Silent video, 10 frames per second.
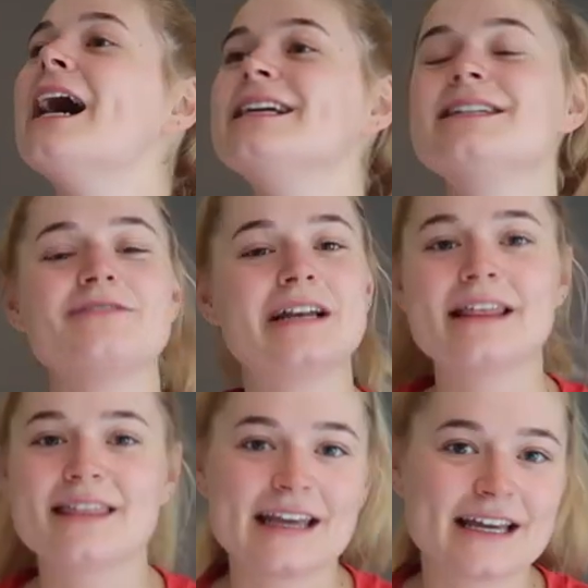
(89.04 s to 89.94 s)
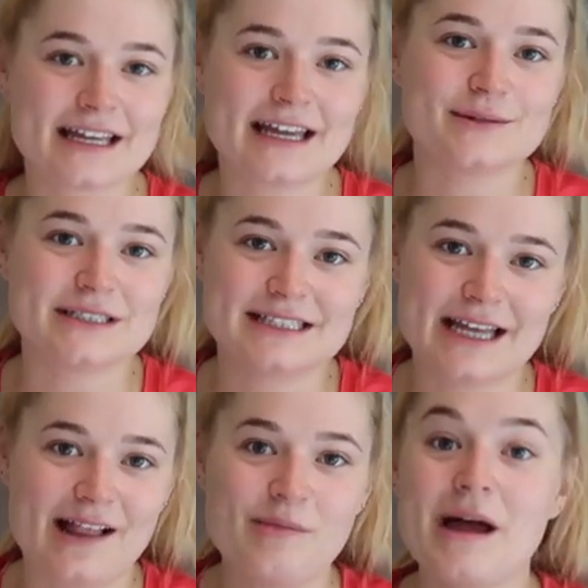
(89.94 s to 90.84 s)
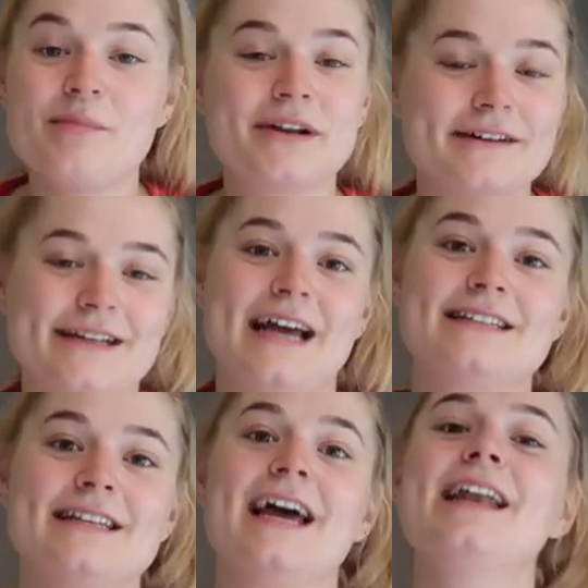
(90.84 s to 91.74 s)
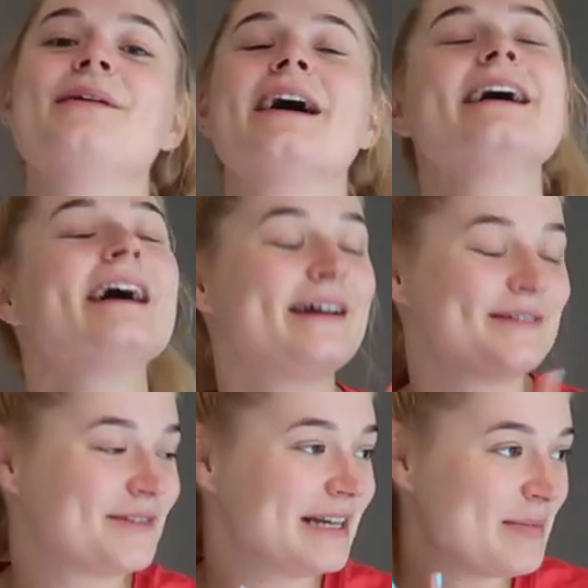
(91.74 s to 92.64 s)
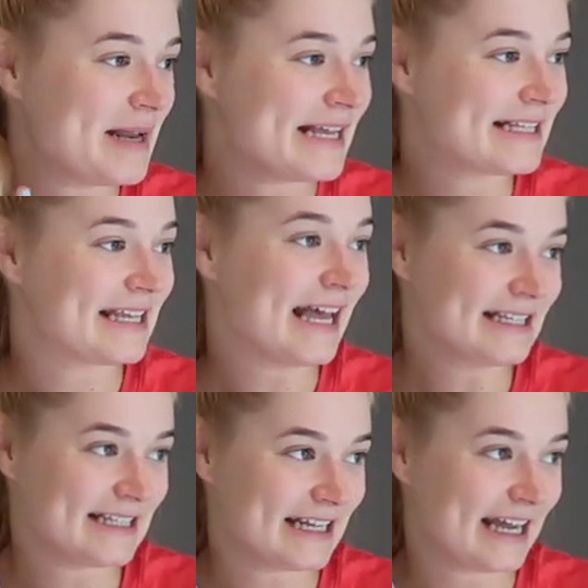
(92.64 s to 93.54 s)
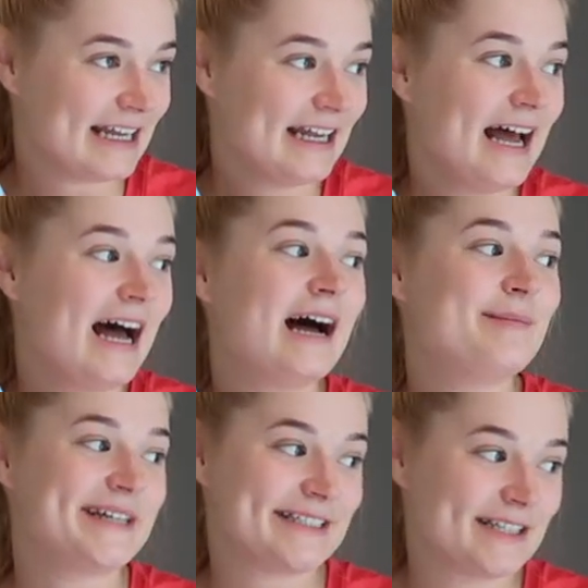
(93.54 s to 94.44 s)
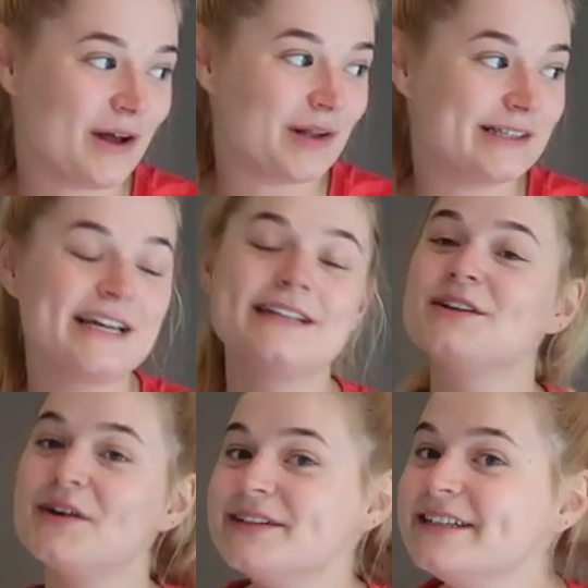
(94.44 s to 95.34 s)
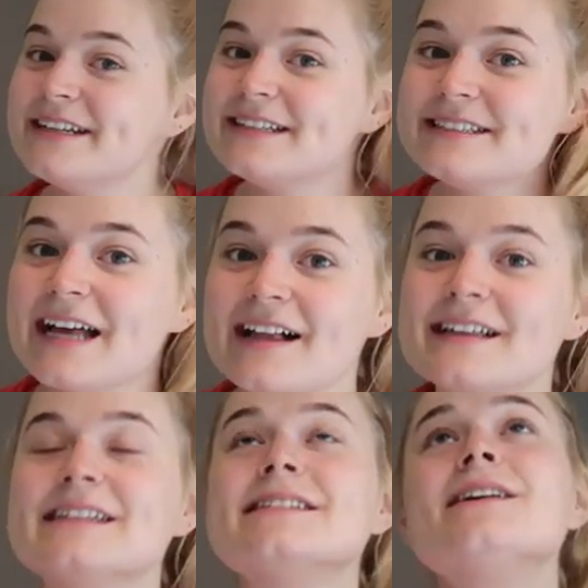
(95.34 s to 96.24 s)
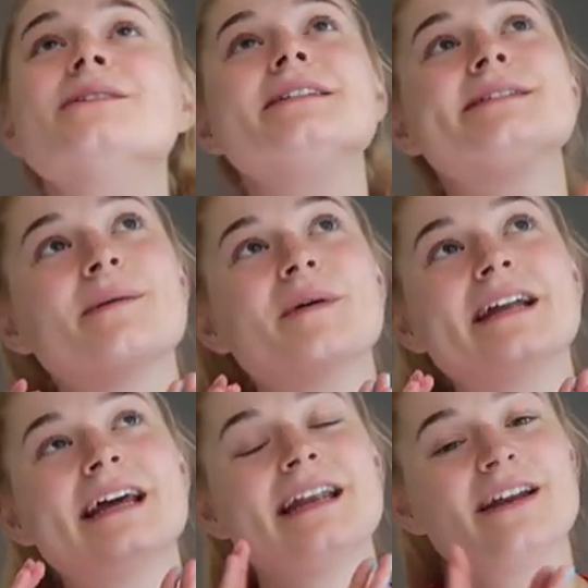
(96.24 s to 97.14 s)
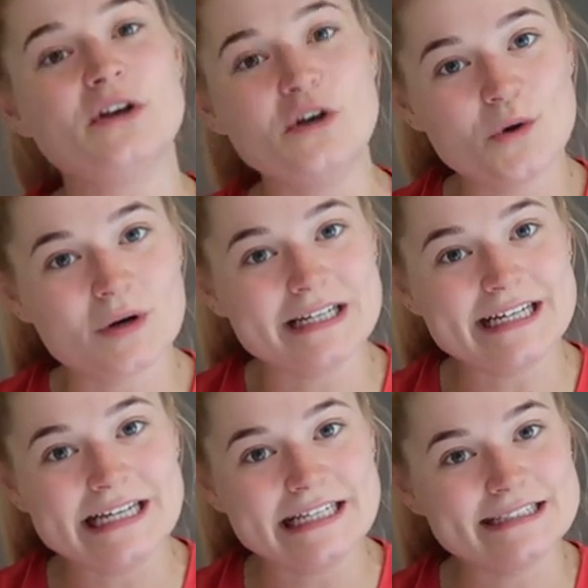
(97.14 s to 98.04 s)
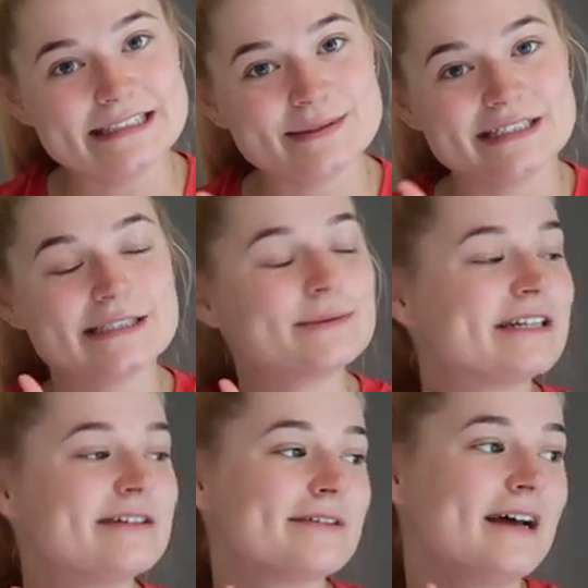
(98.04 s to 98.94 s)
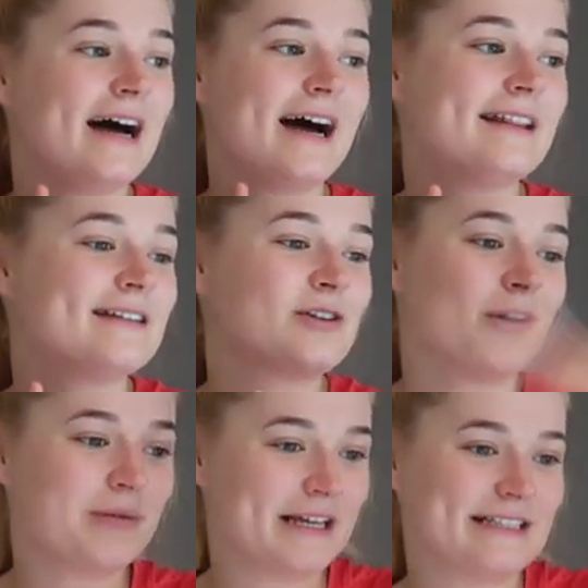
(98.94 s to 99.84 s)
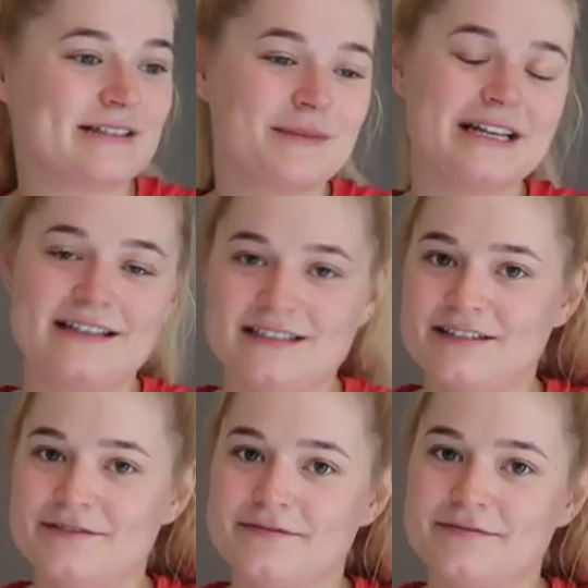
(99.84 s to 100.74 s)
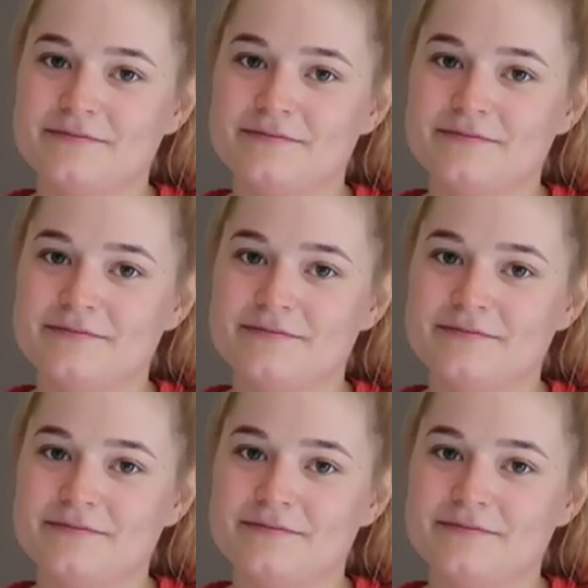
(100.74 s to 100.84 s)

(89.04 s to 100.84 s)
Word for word: I didn't really think it would sell, but I put it on Etsy anyway, and I was really pleased that yesterday um, it sold, and not only did it sell, it sold to someone in New Orleans, which is one of uh, the top places on my list of